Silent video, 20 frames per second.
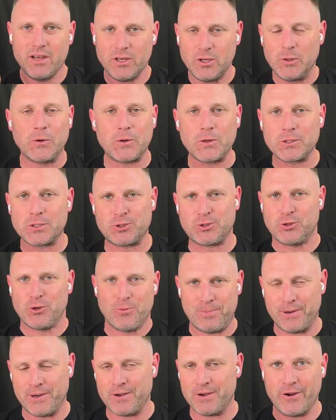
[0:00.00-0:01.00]
your
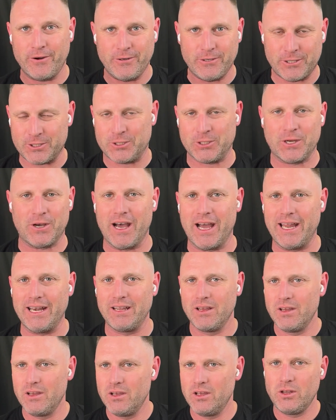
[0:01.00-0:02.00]
SuperCoach side
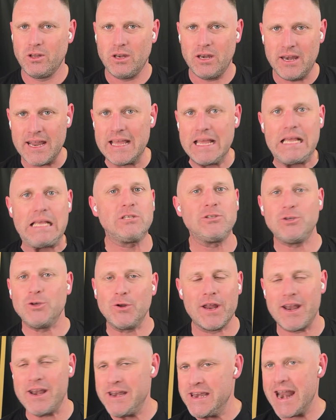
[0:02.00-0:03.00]
needs you
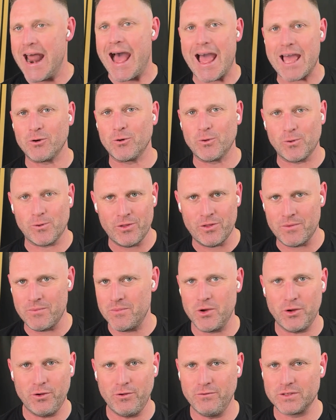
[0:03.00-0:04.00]
to nail the
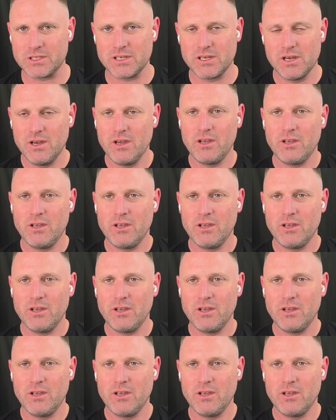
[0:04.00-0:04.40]
moves.